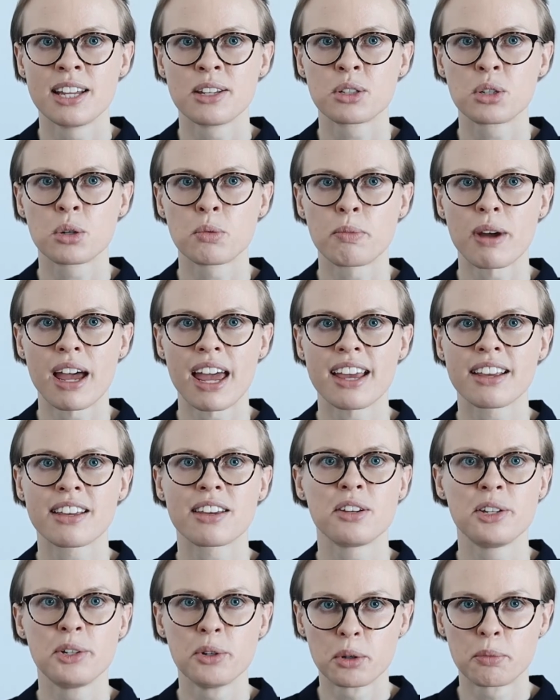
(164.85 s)
to
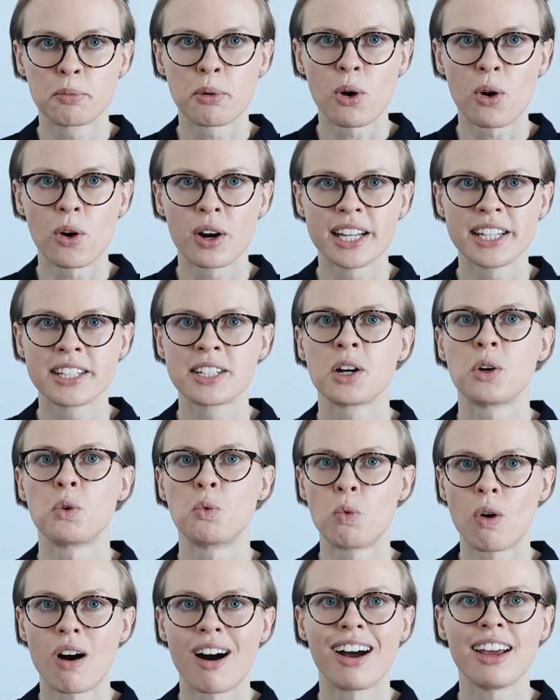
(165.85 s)
make your point
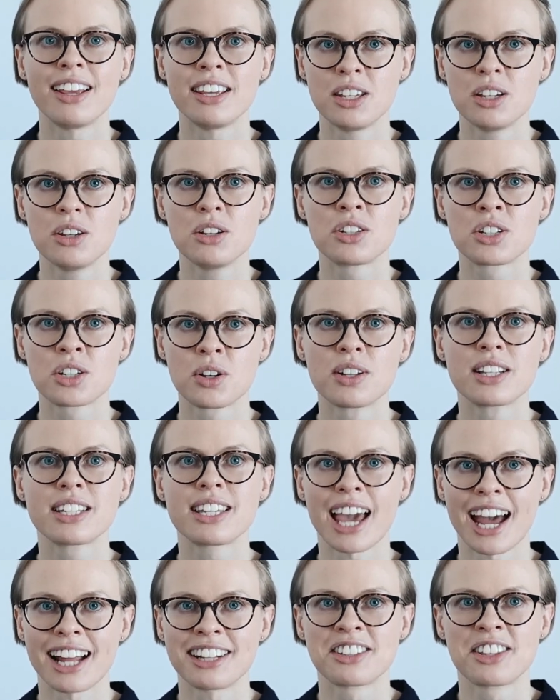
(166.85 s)
why you should
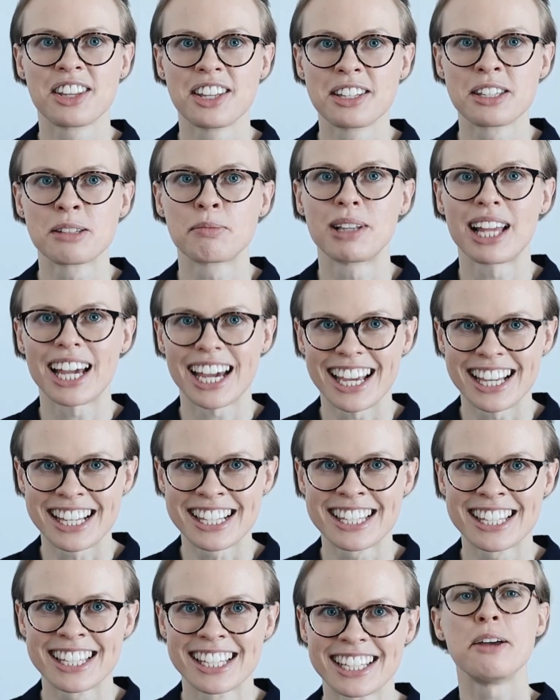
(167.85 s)
get this
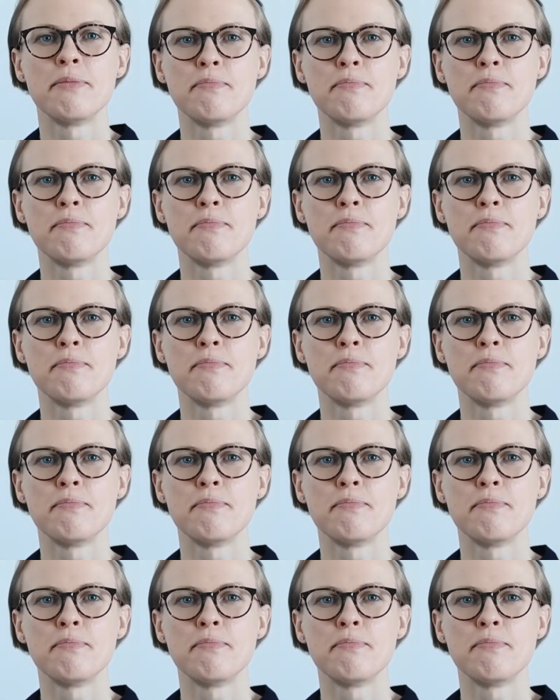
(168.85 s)
place.